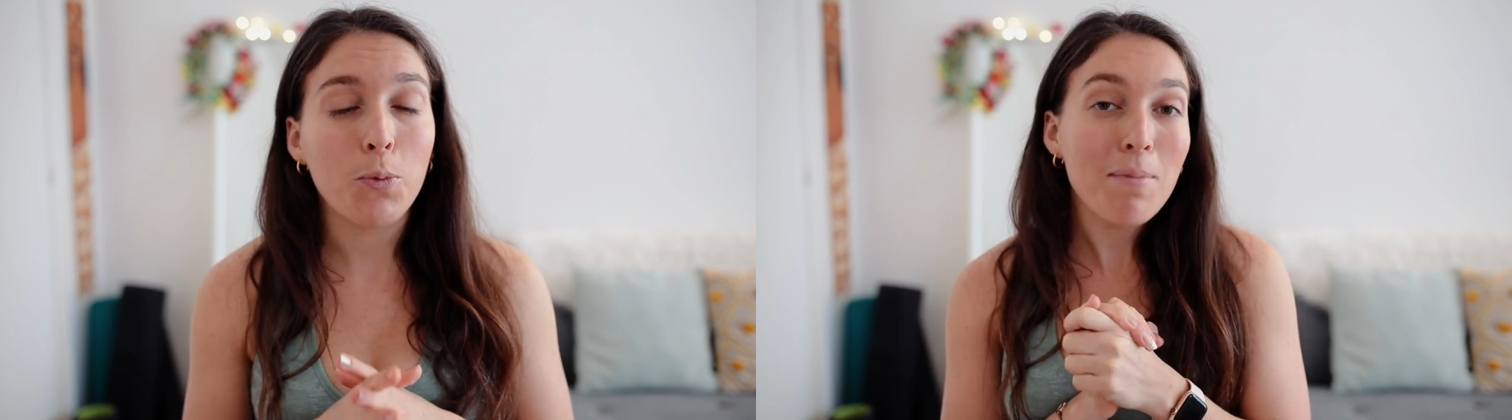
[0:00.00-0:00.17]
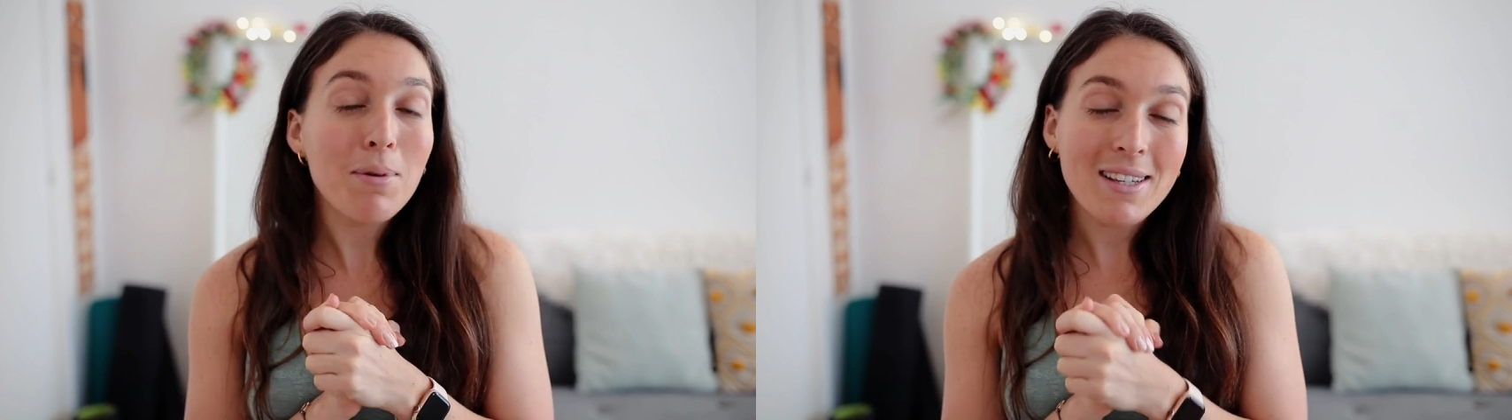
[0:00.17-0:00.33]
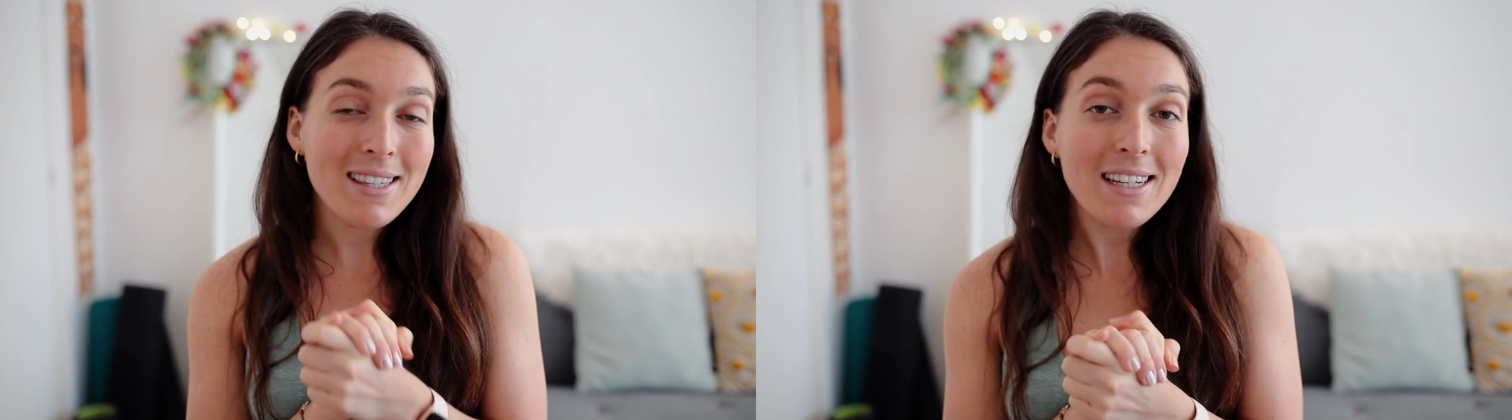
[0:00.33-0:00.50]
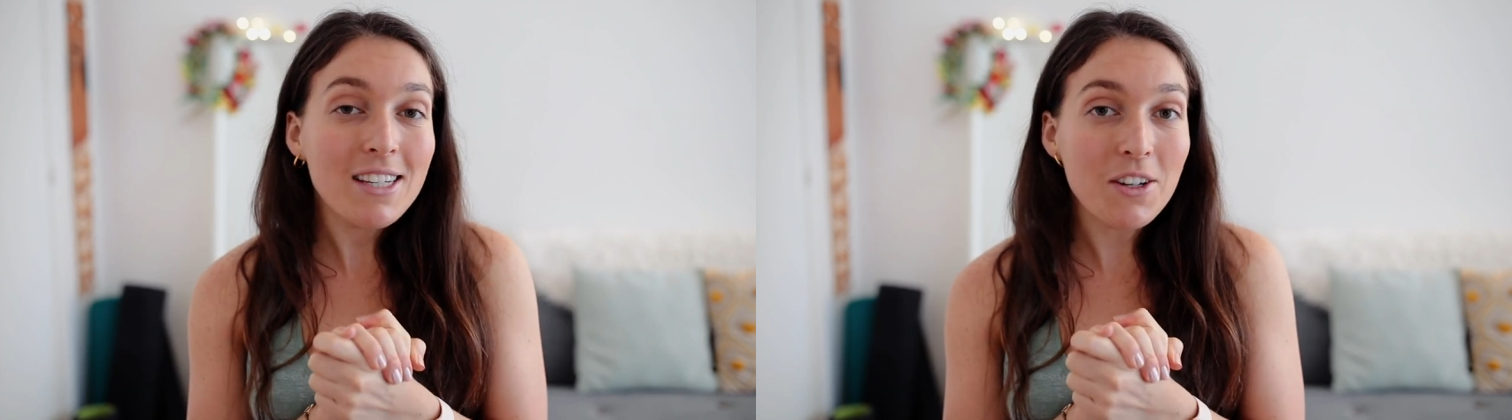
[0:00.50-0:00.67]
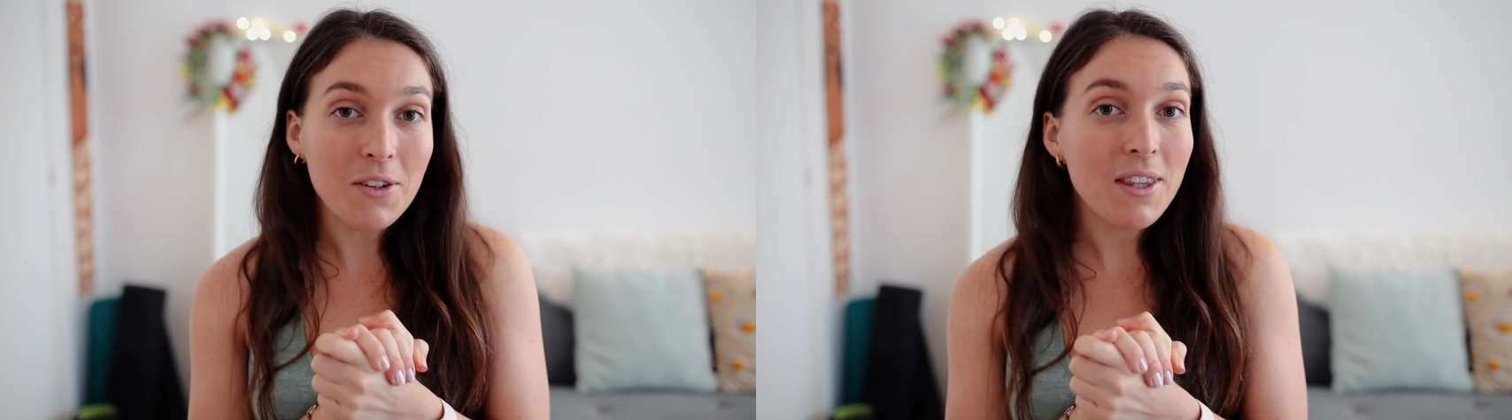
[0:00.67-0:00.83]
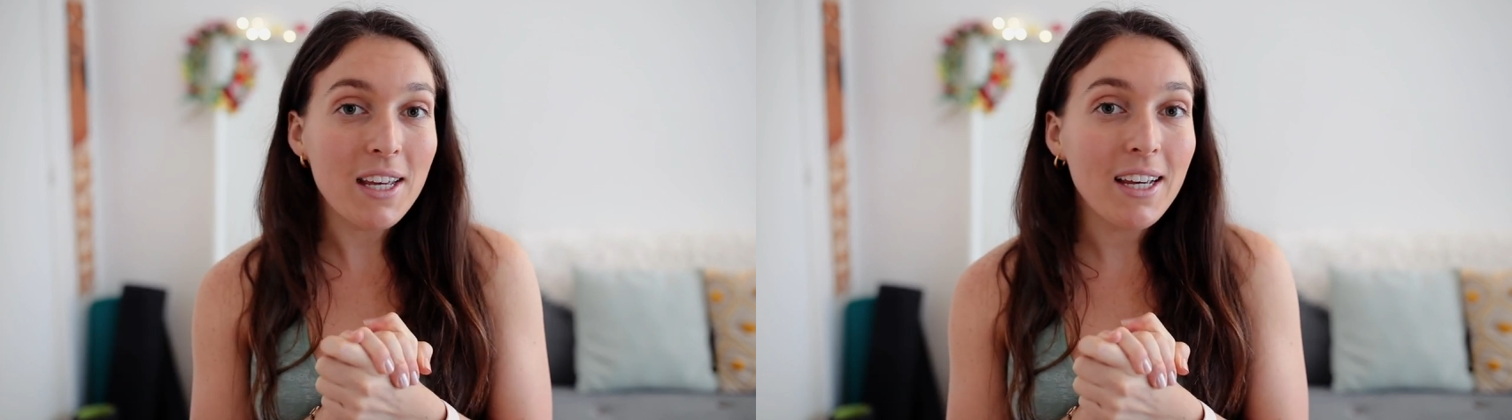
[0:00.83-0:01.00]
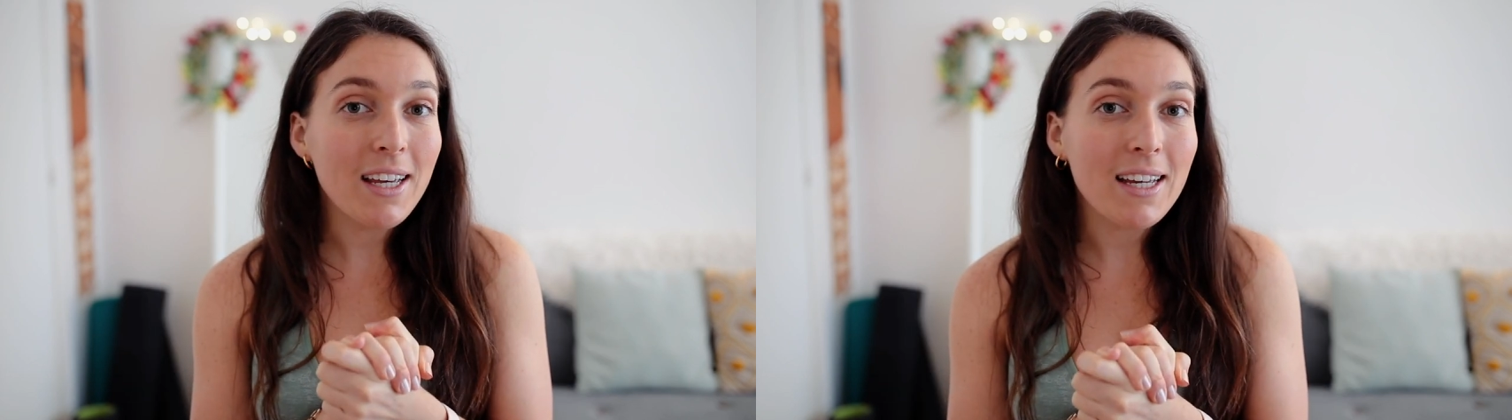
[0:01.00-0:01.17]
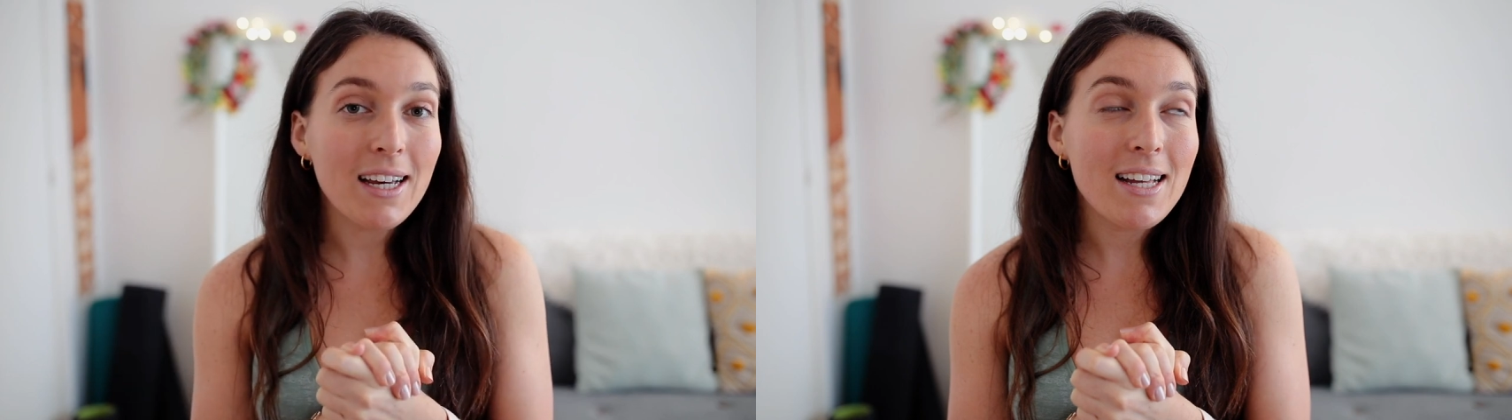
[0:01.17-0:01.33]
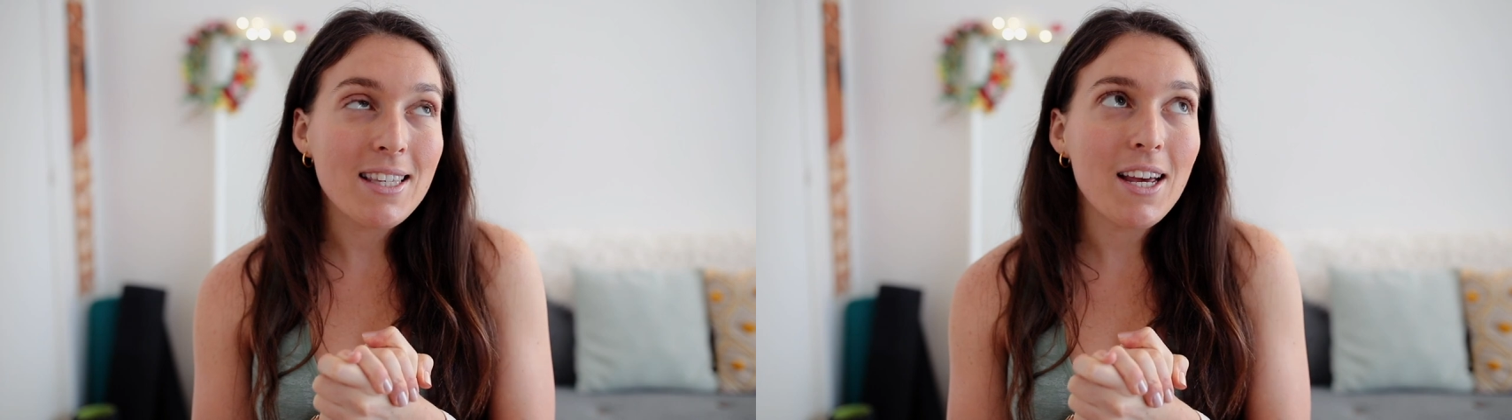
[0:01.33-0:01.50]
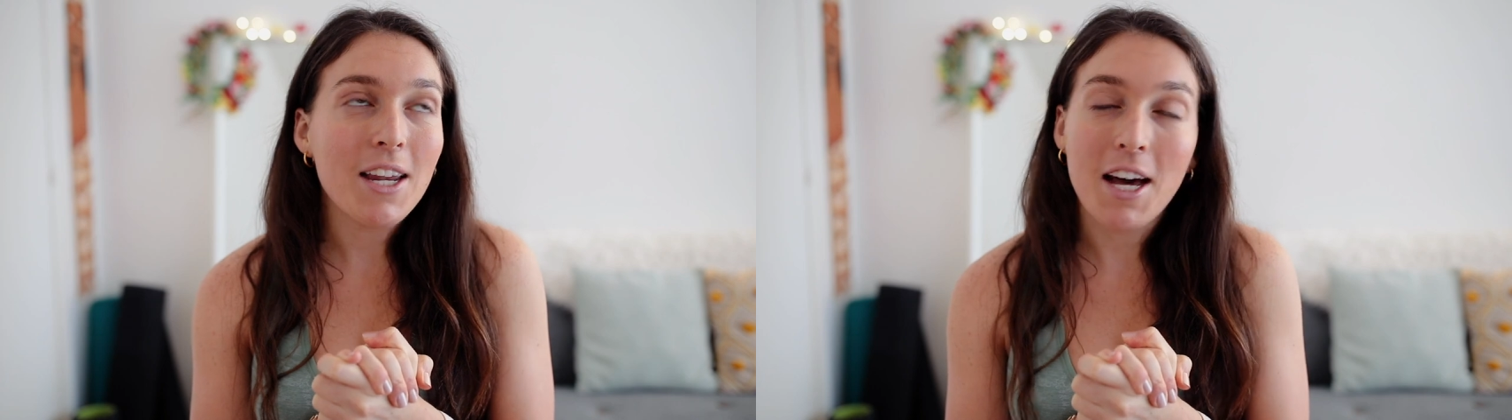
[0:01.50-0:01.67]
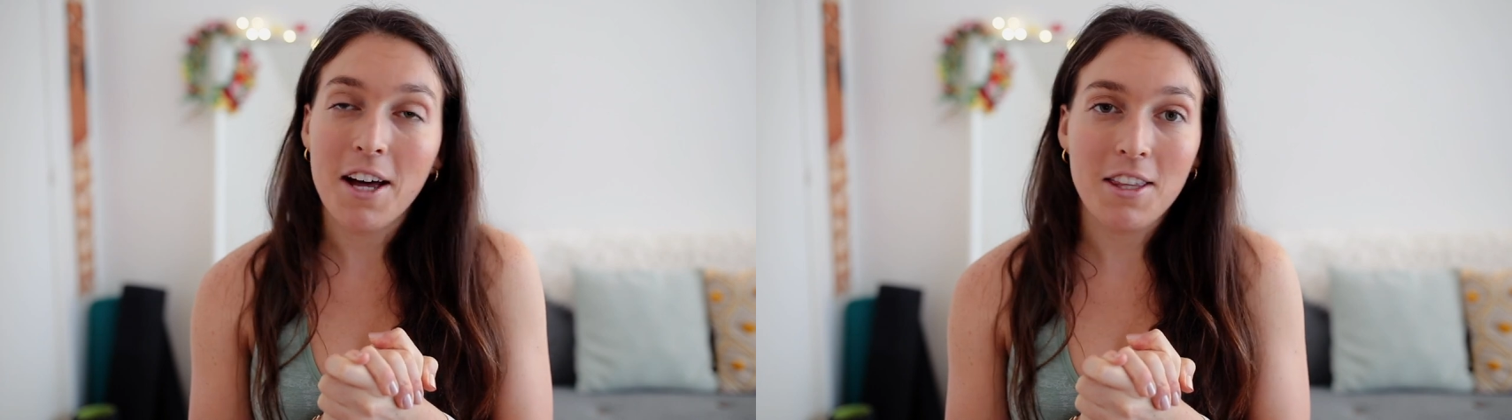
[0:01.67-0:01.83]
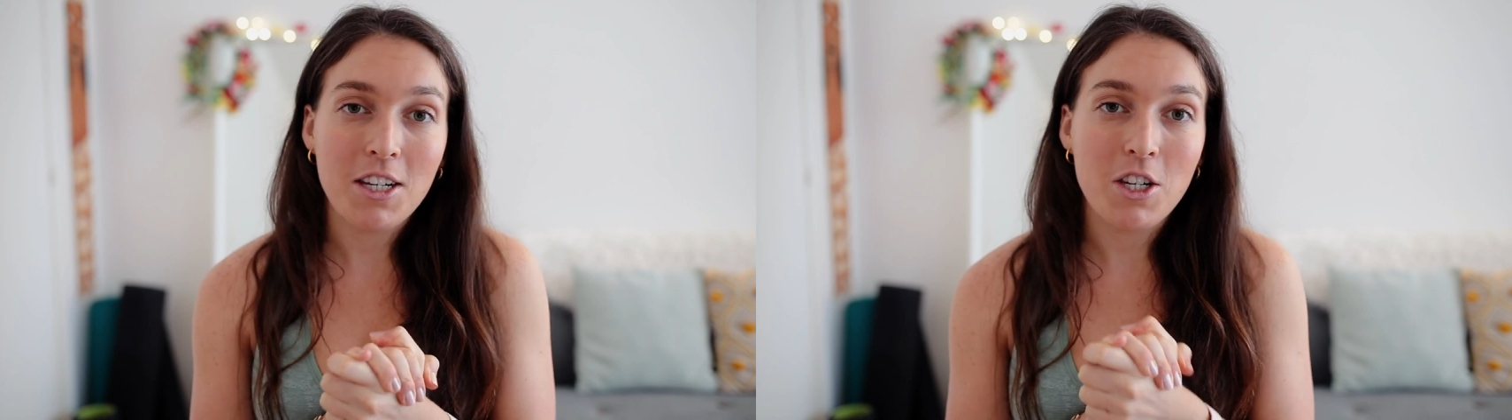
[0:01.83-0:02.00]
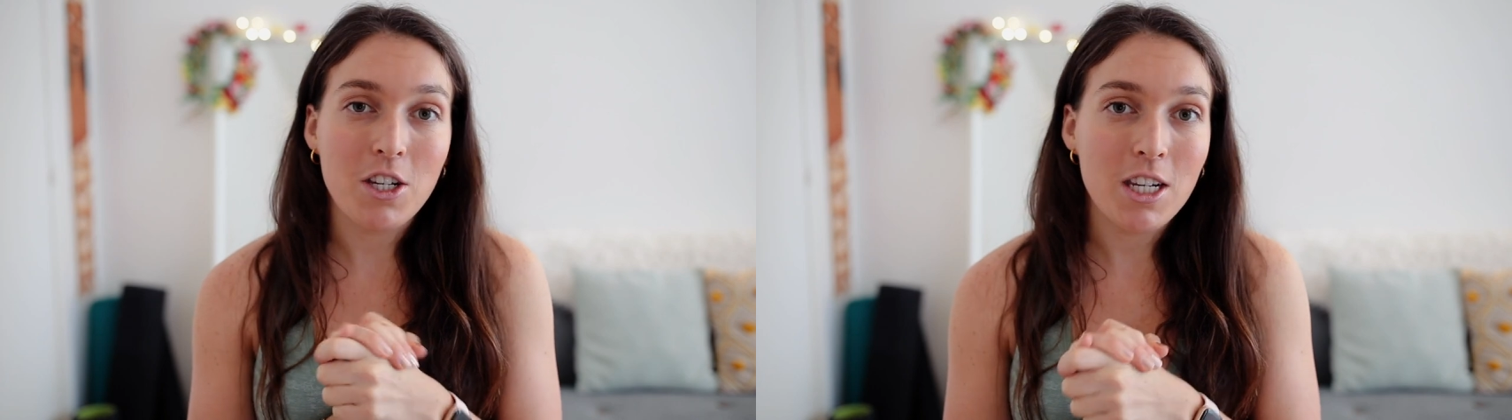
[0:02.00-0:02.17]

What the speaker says: I personally don't think it's unhealthy to